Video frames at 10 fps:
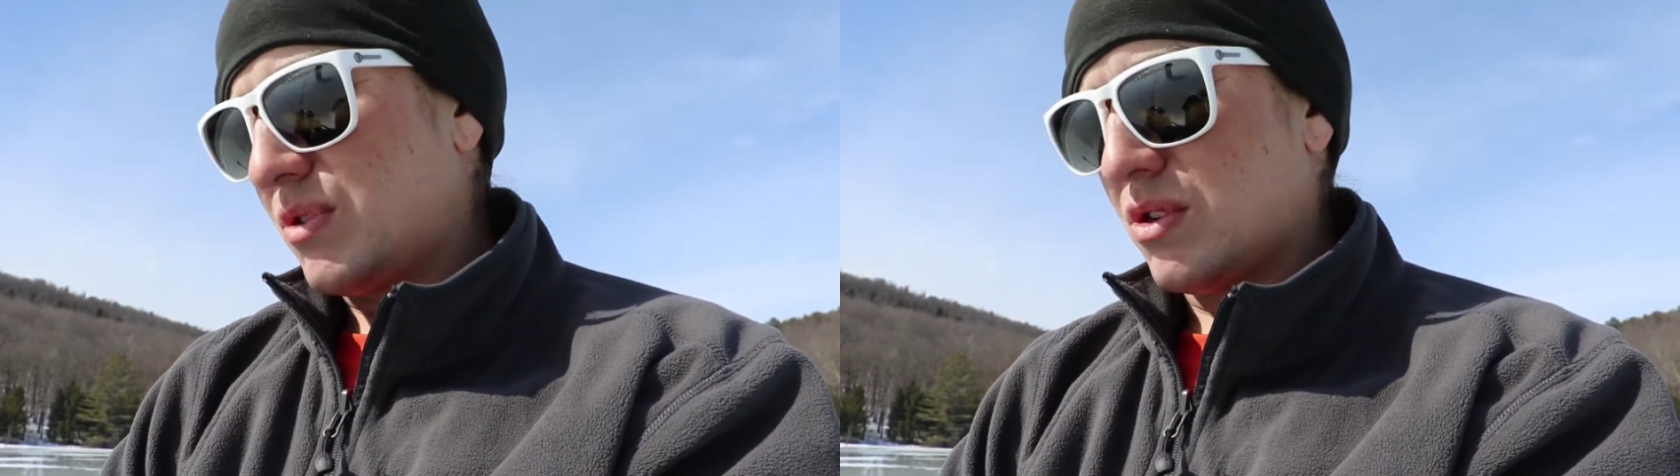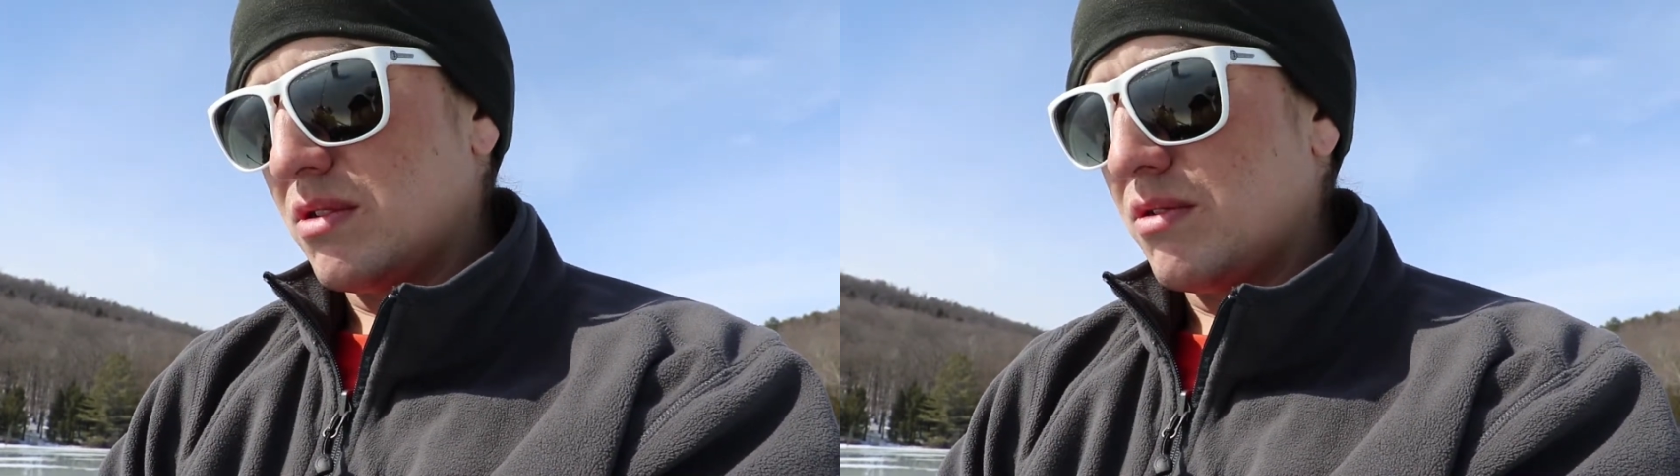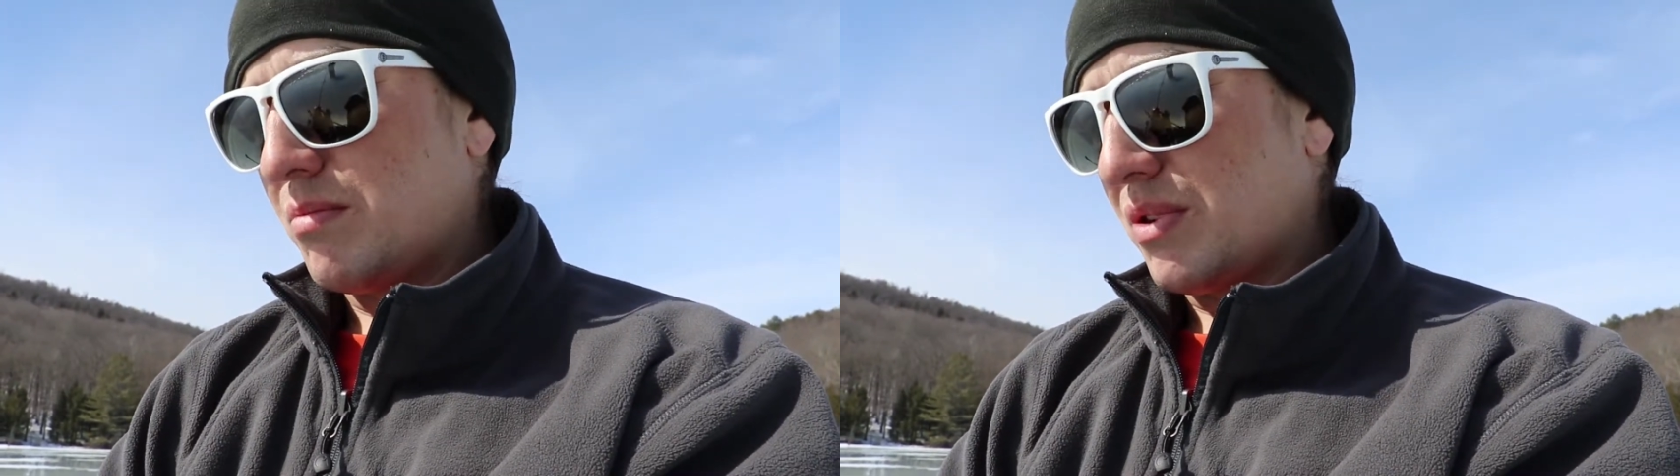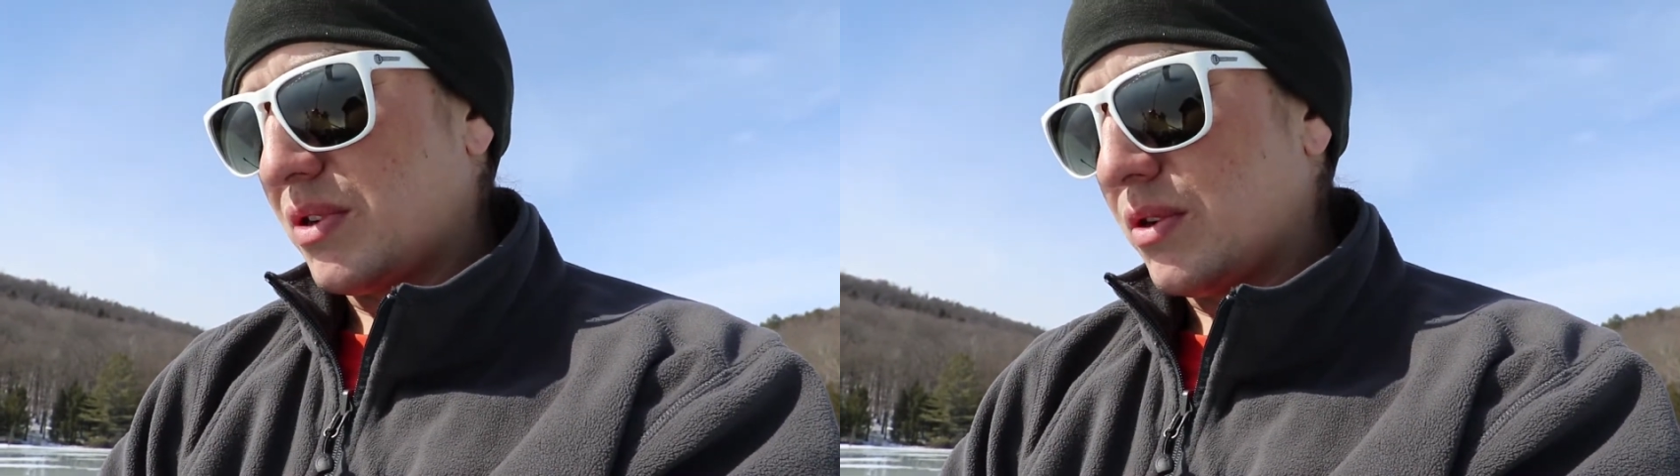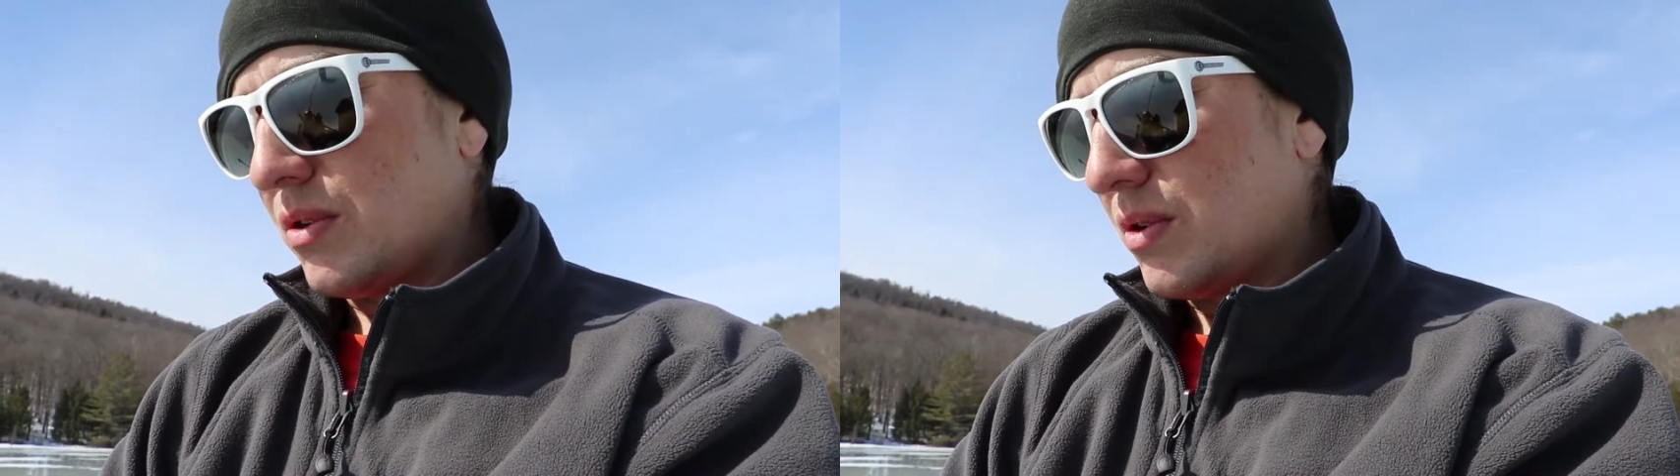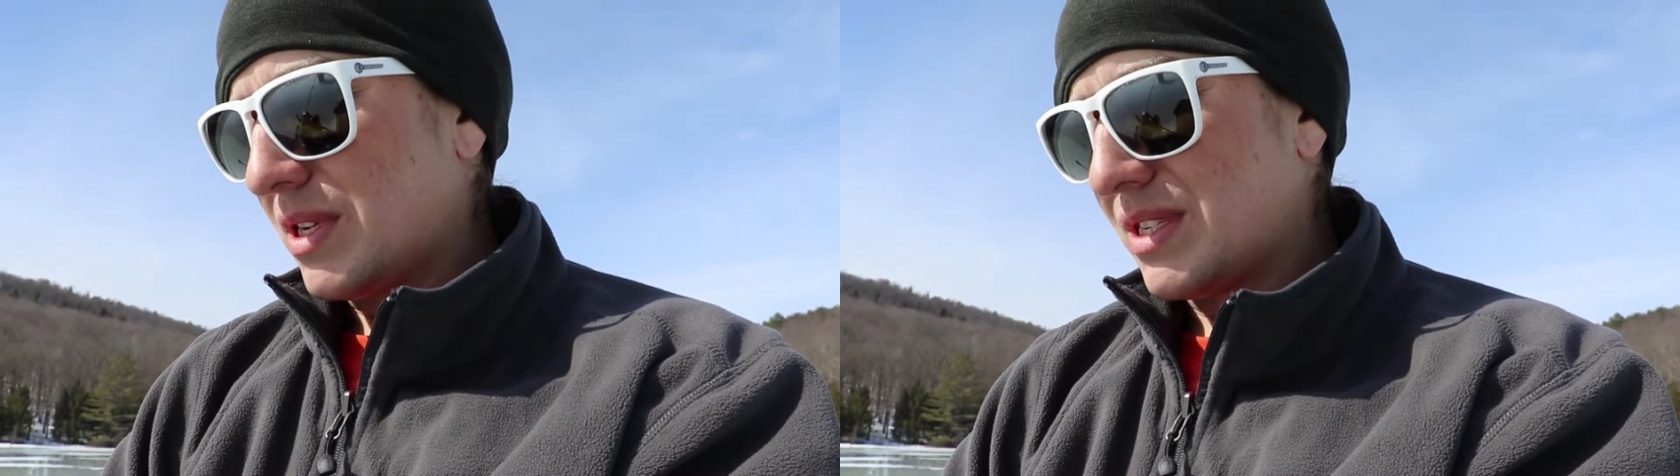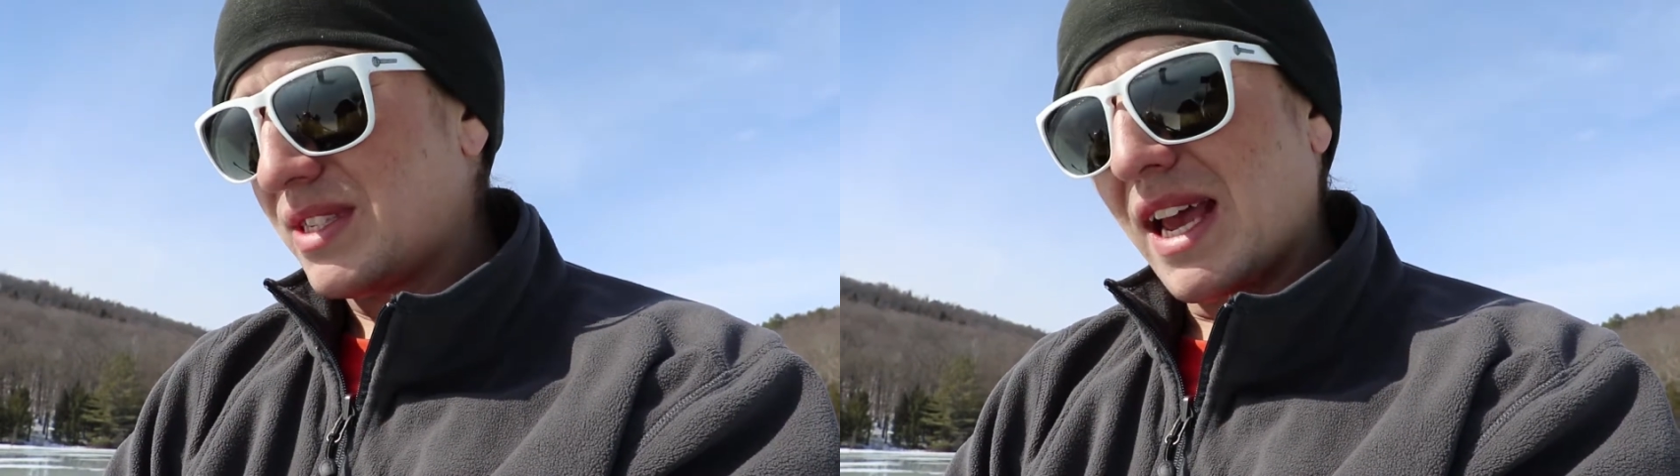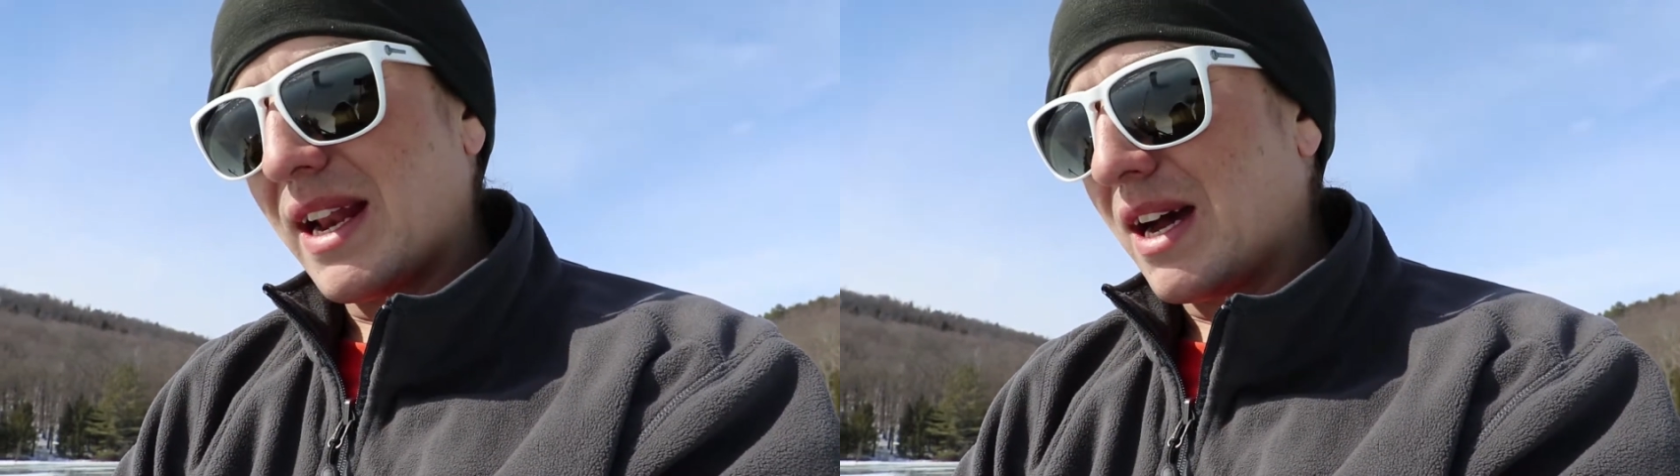true blue
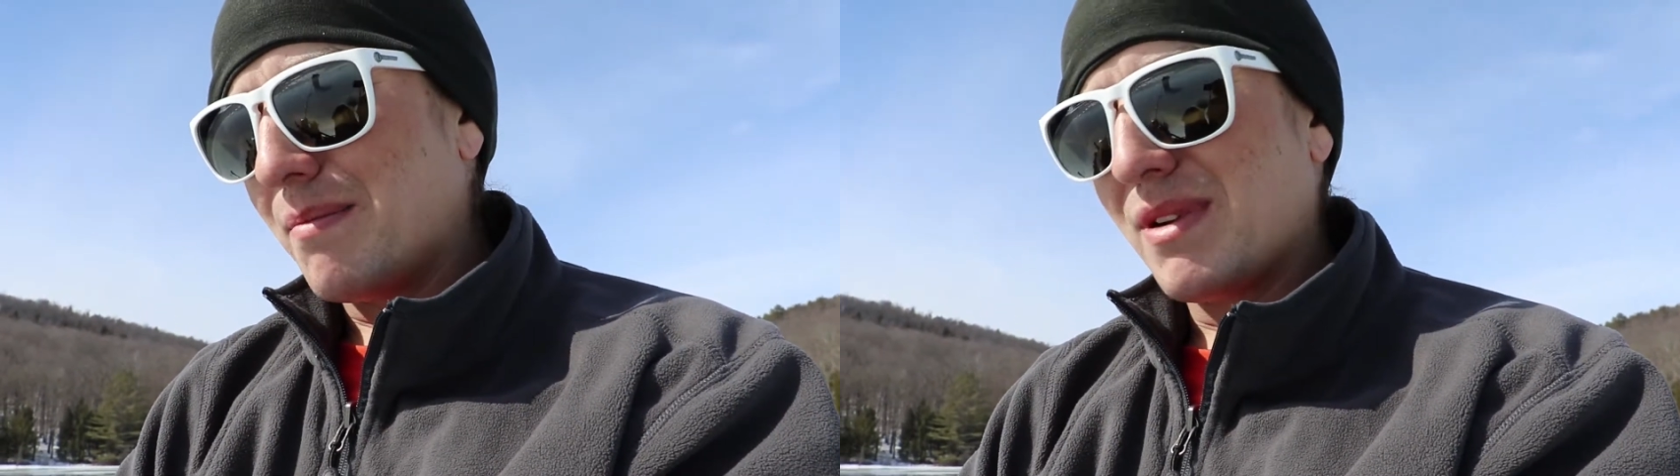setup,